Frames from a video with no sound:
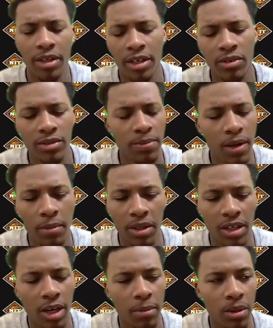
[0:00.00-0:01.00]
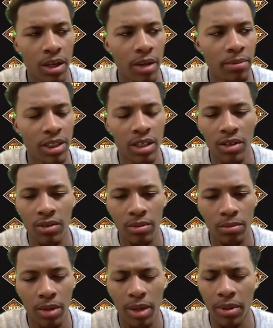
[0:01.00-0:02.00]
It was probably a couple games ago,
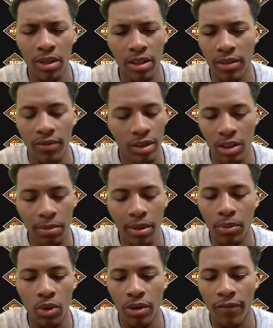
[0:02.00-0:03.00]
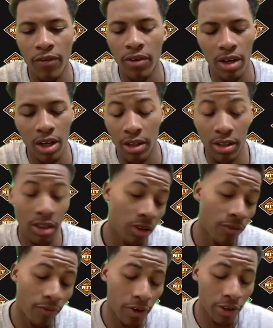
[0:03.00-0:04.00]
maybe even a little bit more, a
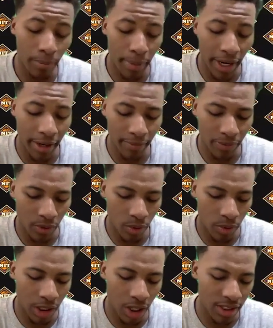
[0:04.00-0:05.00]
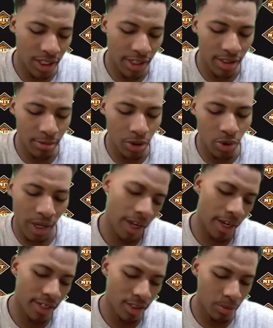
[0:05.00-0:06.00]
little further back when we lost to SMU
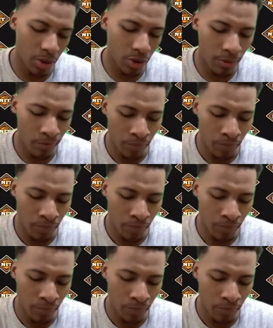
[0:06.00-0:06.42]
at SMU.